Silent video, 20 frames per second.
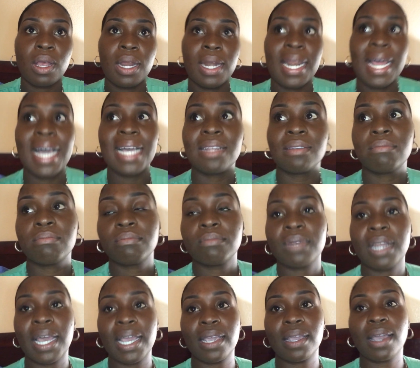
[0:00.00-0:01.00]
Not
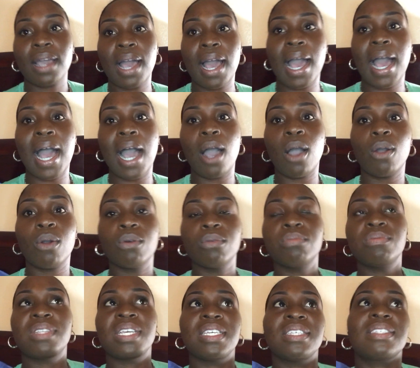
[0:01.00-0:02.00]
like how
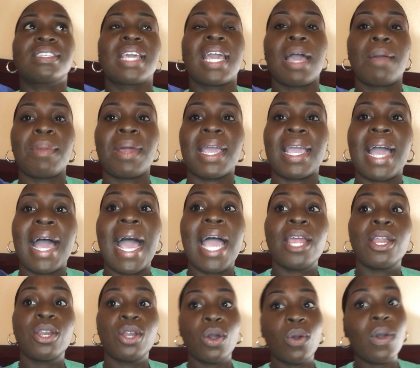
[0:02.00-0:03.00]
they scam. Like,
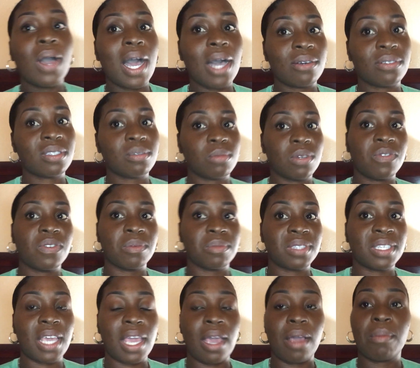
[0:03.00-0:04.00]
I know how some of them
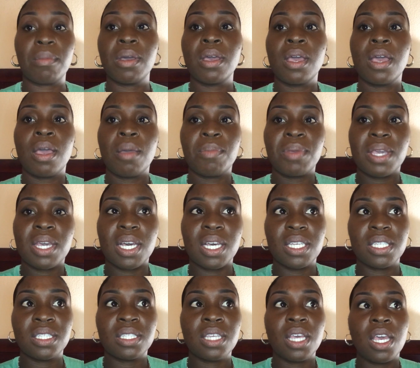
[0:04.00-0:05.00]
scam,
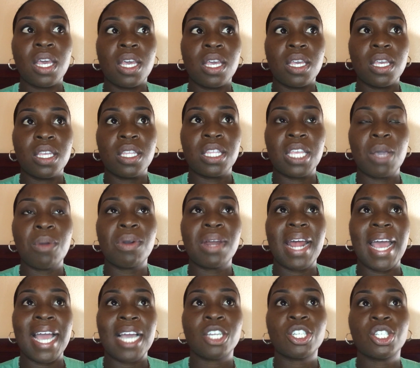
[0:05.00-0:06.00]
because they would
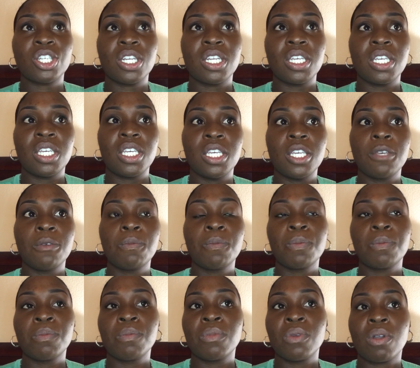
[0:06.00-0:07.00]
actually
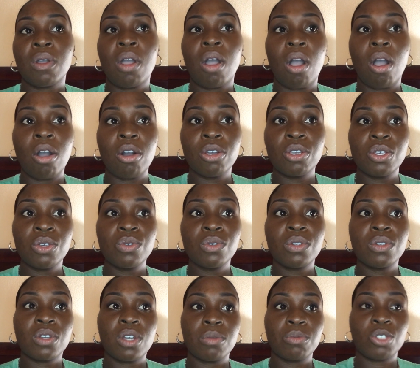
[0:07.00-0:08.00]
call you
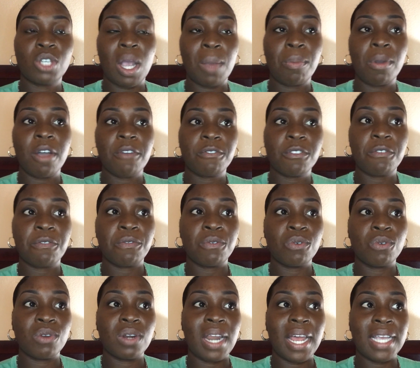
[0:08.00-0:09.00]
to come drop off the
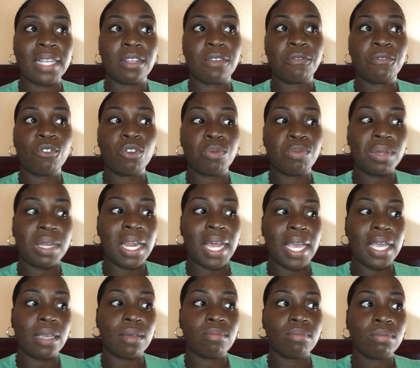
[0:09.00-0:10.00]
food. Like, the food would be
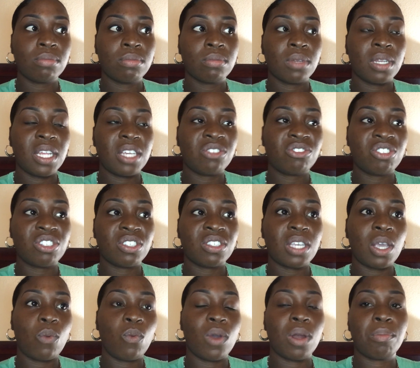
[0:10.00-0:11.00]
like, let's just
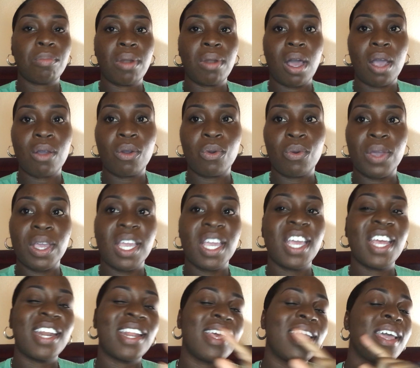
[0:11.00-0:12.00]
say 1 block away,
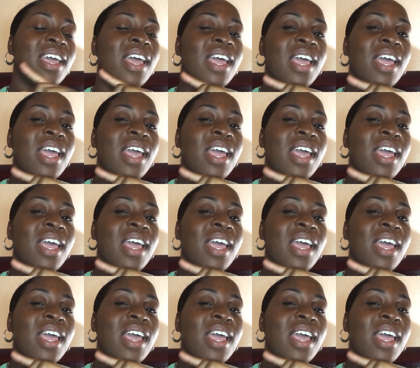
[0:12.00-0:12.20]
and